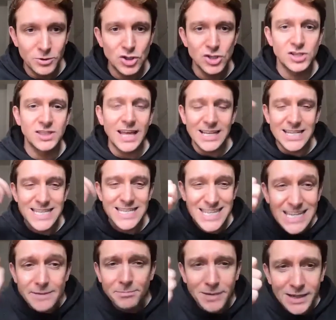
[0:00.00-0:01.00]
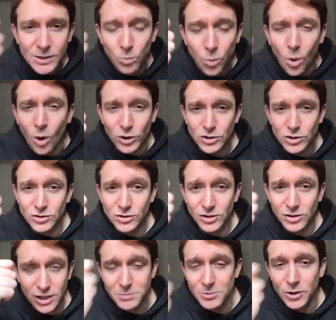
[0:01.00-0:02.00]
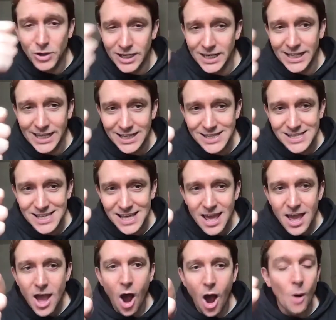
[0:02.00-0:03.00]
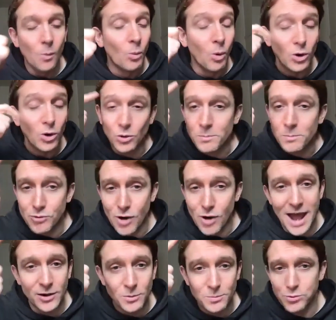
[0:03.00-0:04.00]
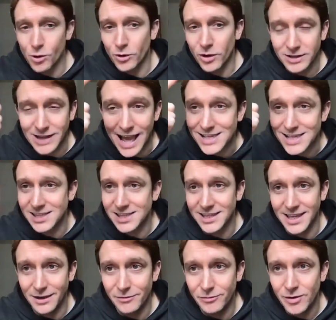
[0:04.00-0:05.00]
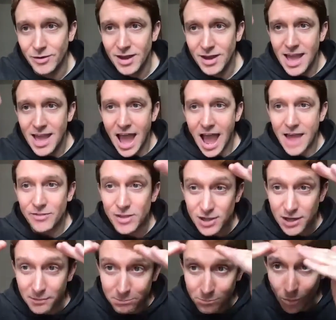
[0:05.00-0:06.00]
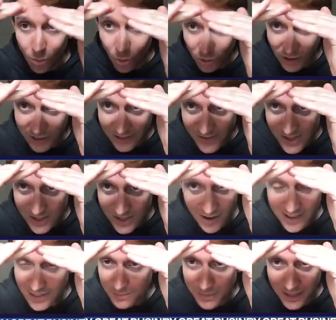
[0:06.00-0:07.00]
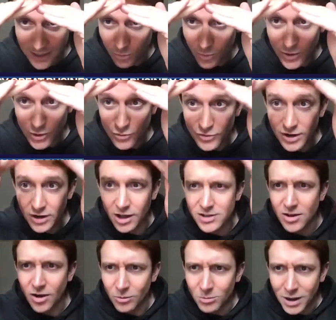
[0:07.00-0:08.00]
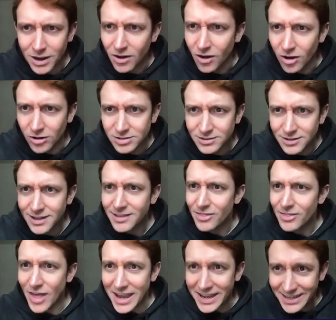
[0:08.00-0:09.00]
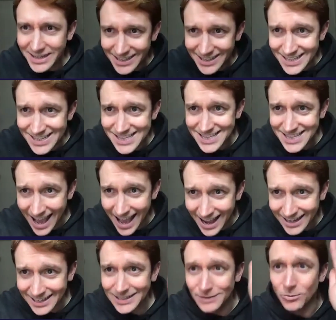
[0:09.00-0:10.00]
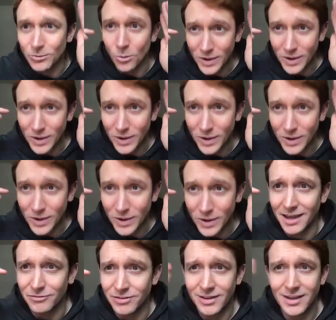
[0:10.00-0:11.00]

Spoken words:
Just think deeply what the community needs and what your brand or product has to give. And there's an immortal insight in the middle where you realize, oh my God, they need exactly what we have to give.